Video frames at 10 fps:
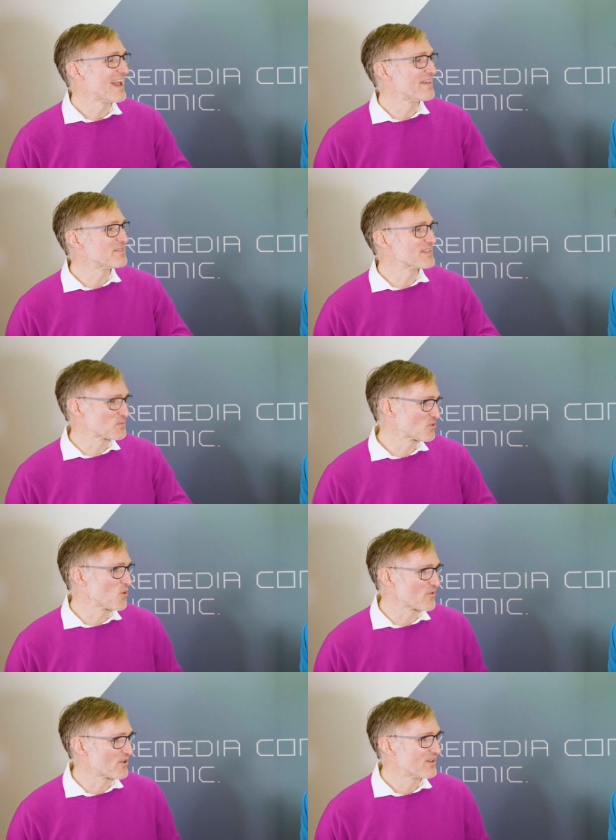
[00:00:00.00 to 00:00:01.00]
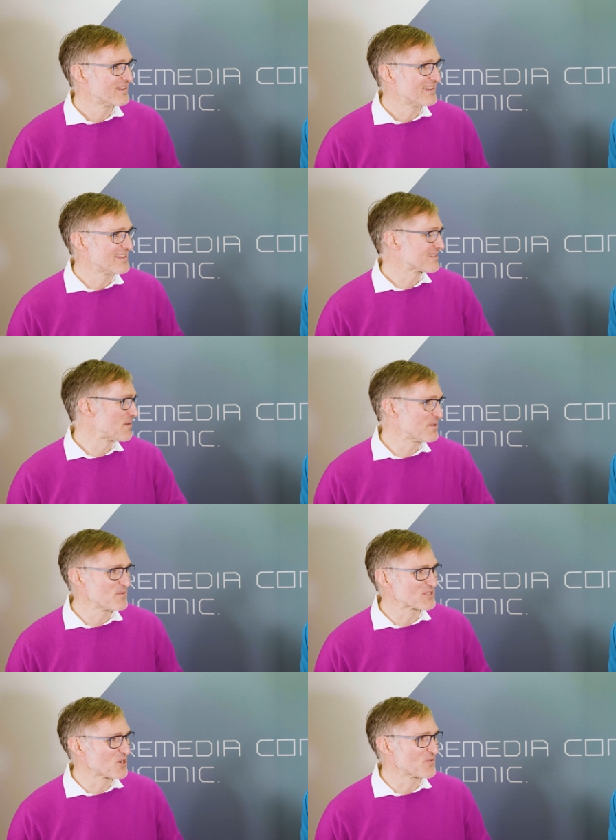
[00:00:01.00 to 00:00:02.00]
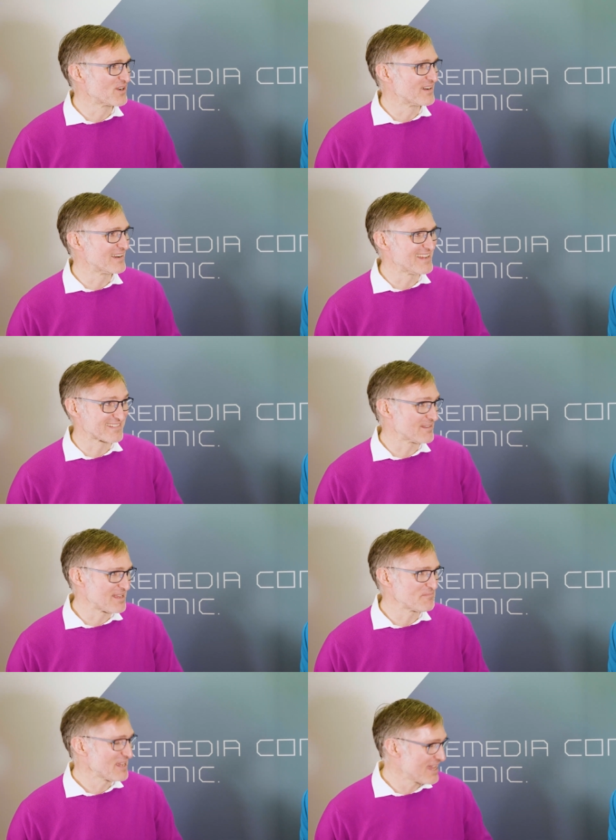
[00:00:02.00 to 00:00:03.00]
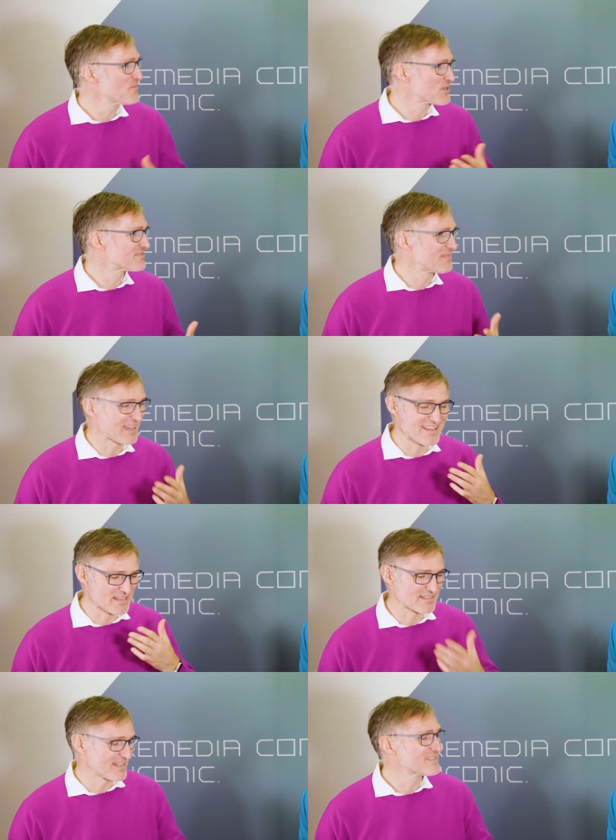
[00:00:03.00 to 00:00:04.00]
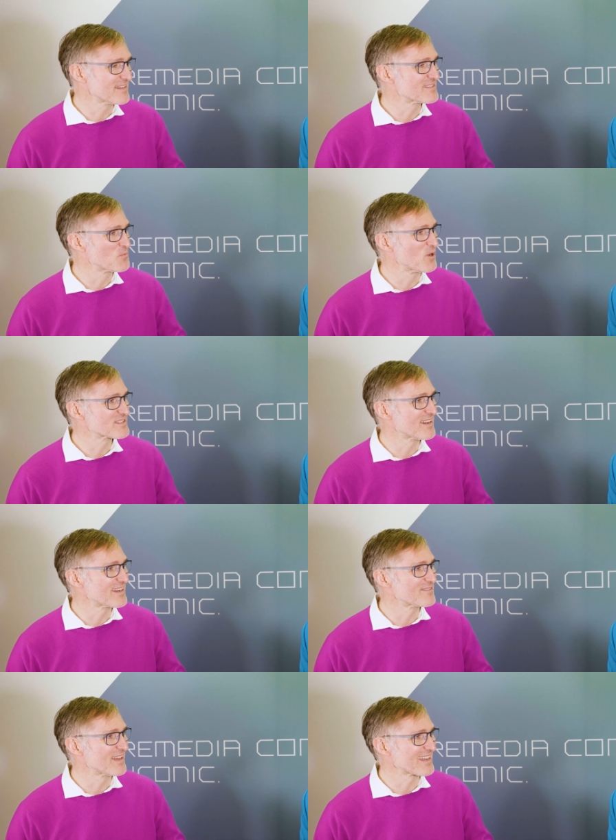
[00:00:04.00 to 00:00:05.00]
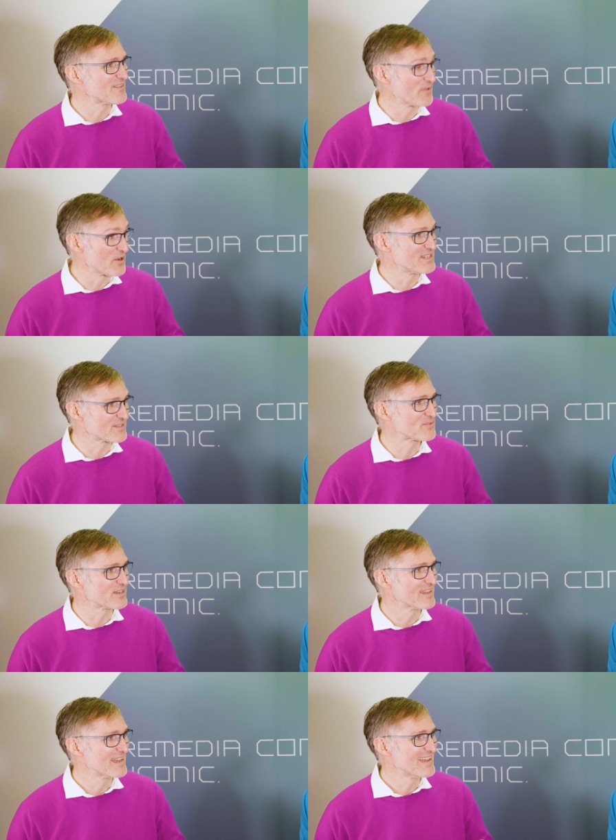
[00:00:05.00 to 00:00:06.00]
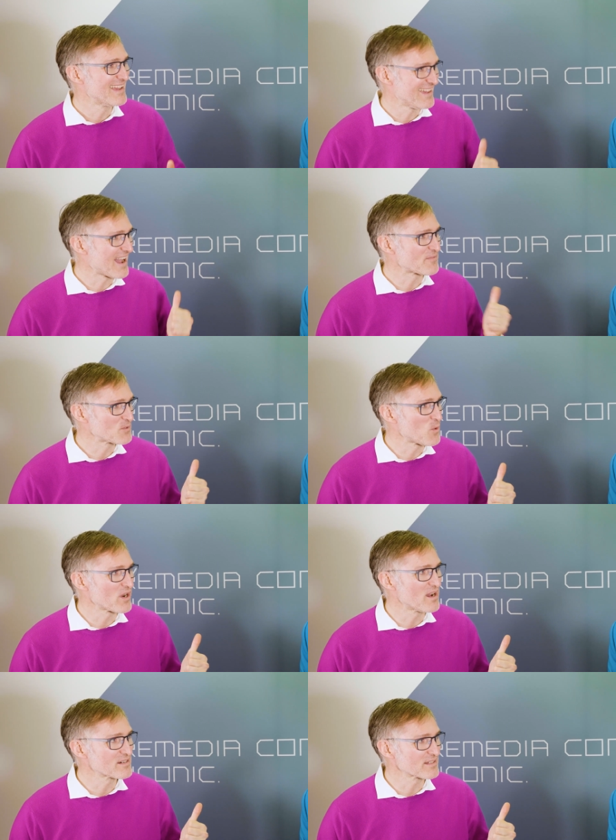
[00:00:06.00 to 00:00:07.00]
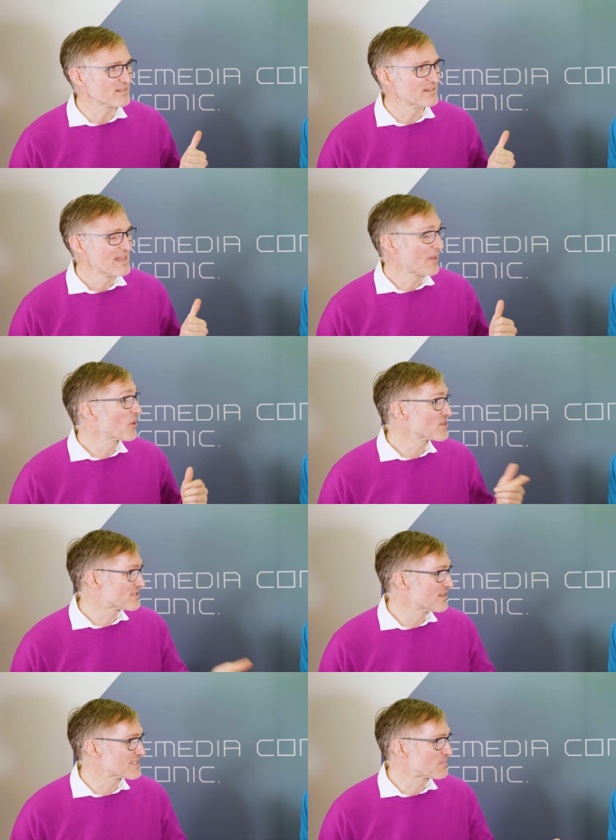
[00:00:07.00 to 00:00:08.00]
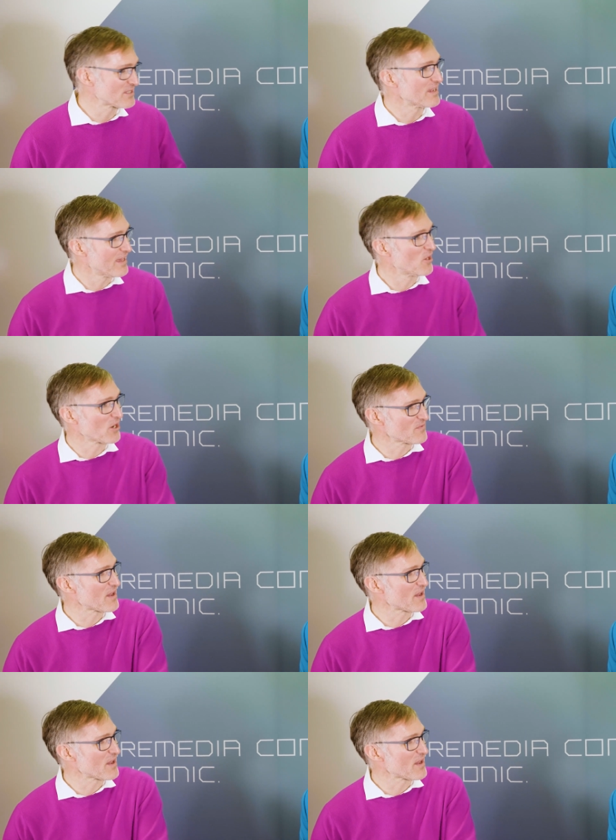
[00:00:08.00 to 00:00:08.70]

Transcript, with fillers: and this was over. And then, his company was over. Yeah. His it, it, was like his existence was kind of like very different. Yeah. After one article, yeah. not just his, but a lot